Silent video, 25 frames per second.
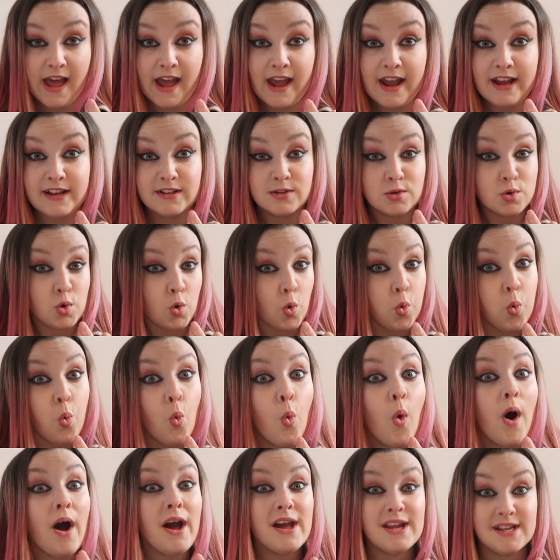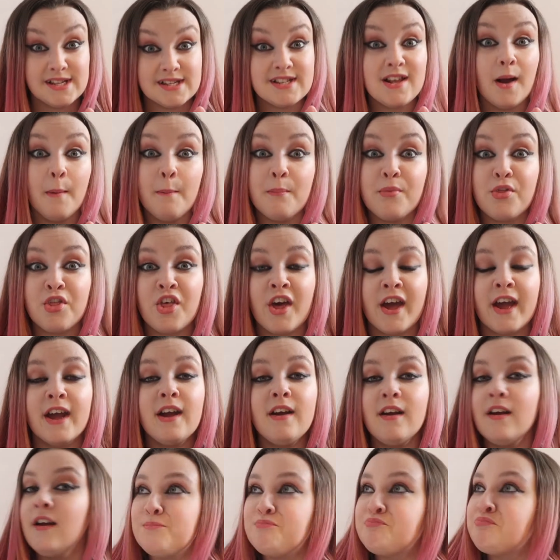is quite
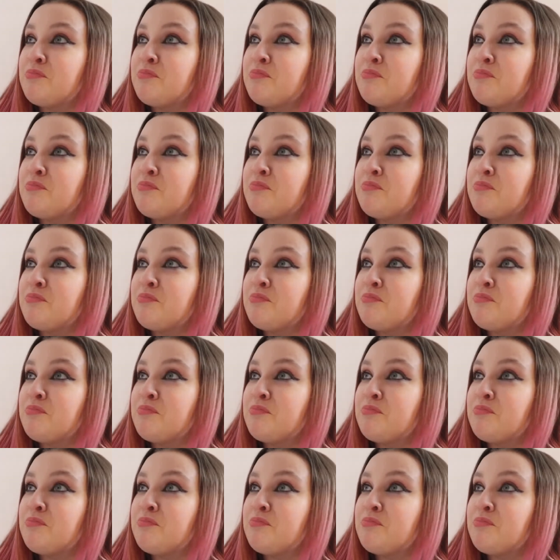something.